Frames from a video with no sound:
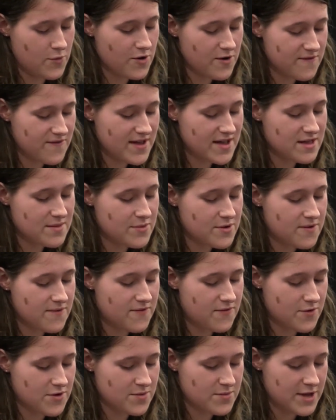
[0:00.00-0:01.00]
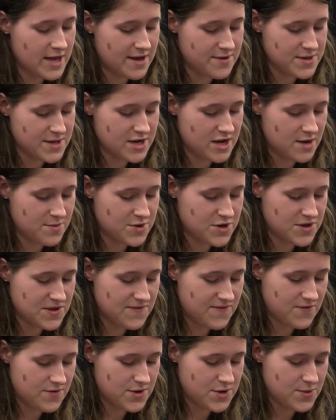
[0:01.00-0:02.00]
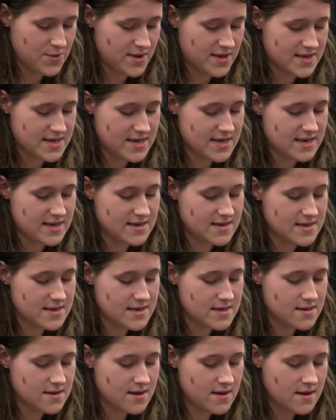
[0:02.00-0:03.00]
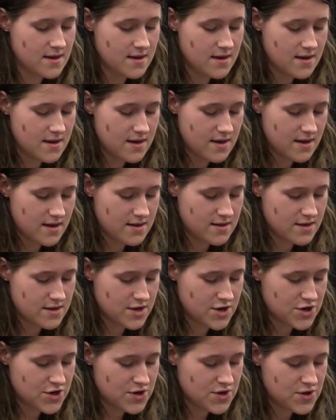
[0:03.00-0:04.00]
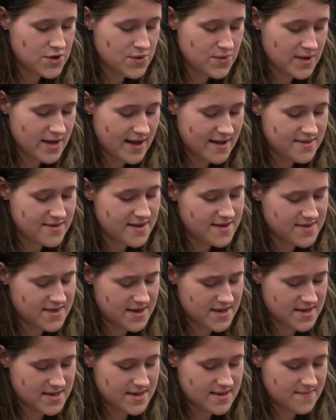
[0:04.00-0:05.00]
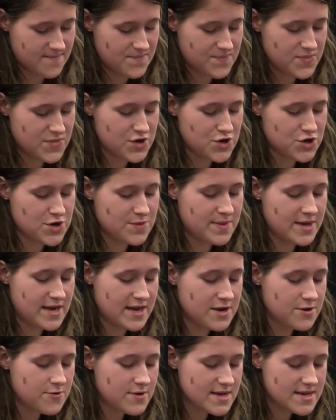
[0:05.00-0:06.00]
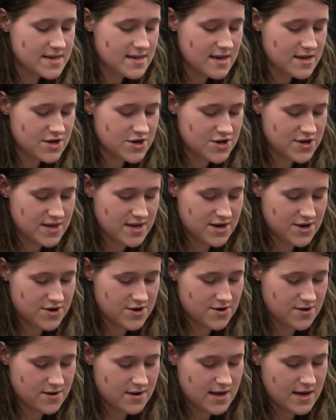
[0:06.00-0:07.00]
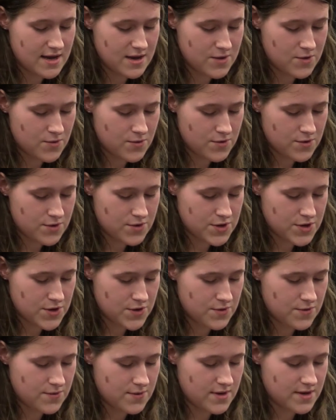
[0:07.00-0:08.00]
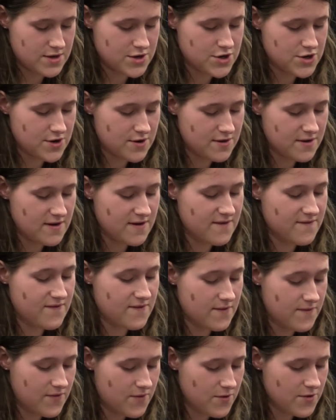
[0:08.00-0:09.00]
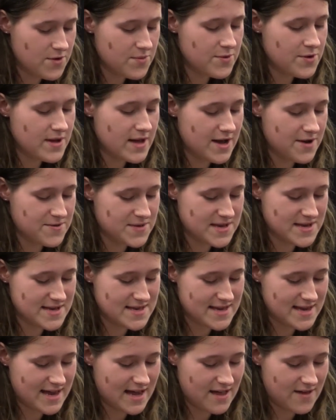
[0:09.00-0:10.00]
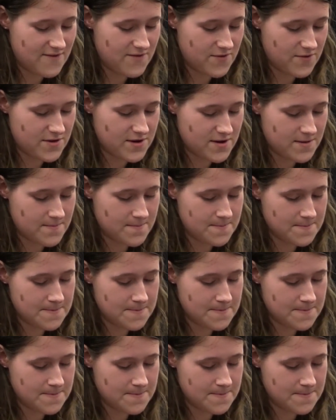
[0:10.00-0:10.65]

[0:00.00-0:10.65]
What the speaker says: available affordable housing options for its residents. In addition to an act like this, there should be increased legislation in order to ensure affordable housings to California.